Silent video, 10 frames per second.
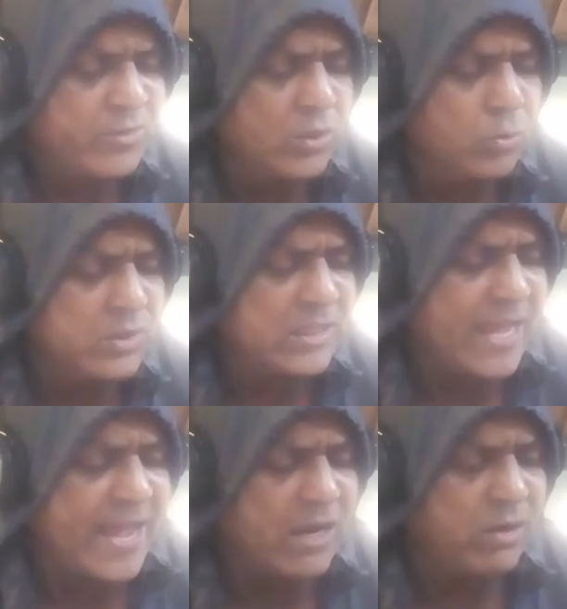Toe
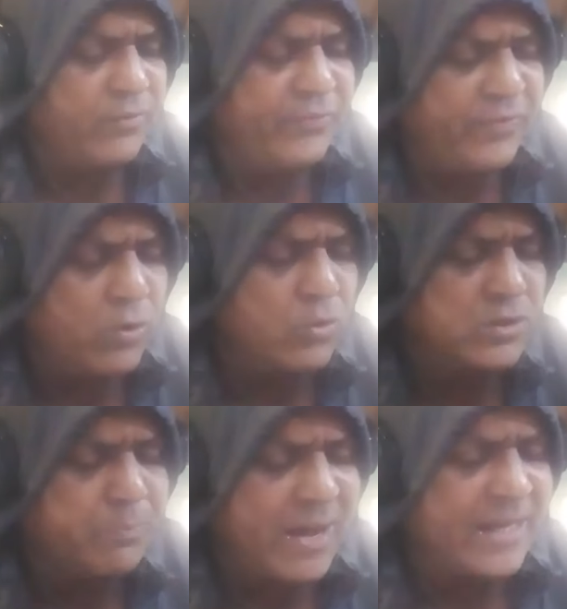tag on
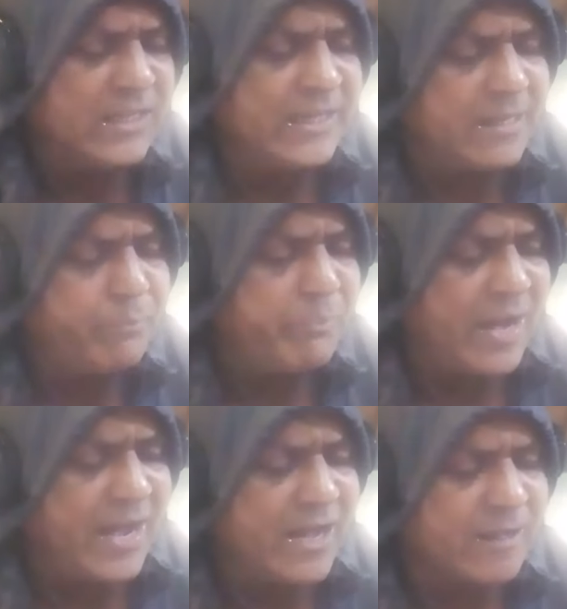foes, body in
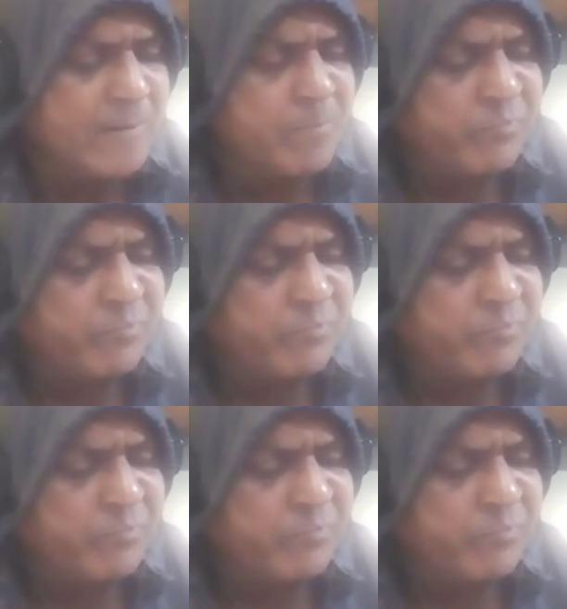bag.